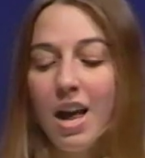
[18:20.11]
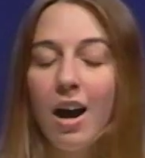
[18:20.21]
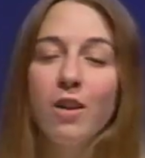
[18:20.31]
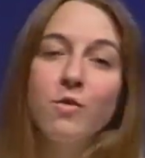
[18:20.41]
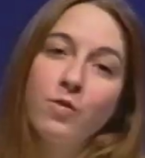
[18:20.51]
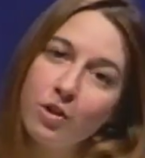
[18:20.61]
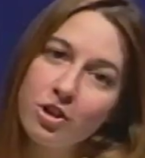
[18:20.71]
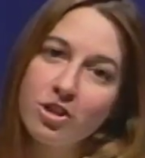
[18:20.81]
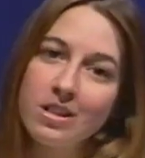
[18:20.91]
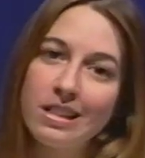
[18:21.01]

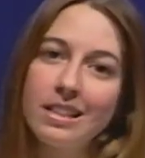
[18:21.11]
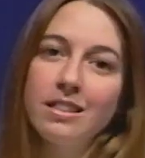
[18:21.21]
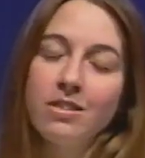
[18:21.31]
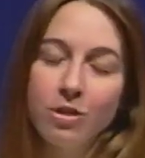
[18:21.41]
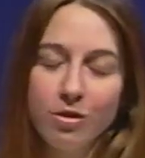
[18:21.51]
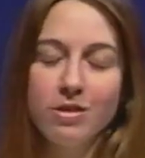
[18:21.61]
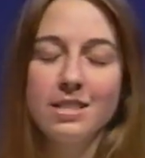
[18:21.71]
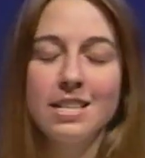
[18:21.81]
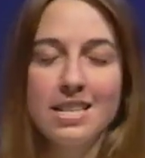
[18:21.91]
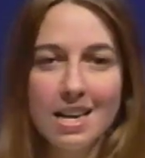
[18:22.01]
Unfortunately, Luke
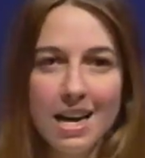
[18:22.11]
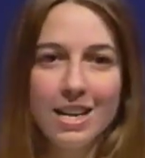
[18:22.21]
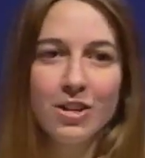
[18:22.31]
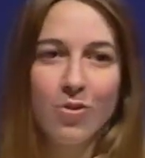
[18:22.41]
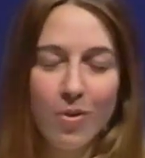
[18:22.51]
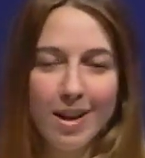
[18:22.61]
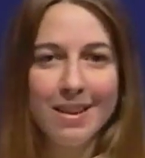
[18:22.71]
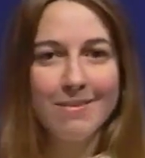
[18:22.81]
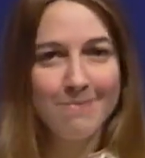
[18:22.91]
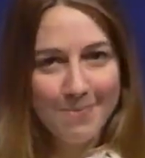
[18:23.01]
did not
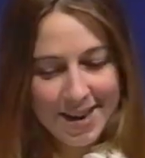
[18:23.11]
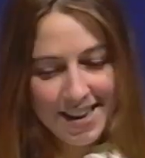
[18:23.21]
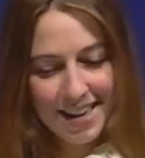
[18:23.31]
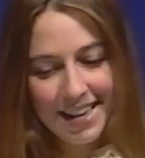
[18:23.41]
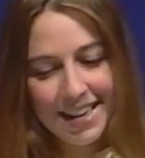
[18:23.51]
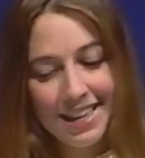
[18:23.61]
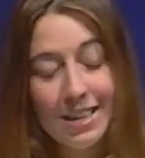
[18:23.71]
quite make it,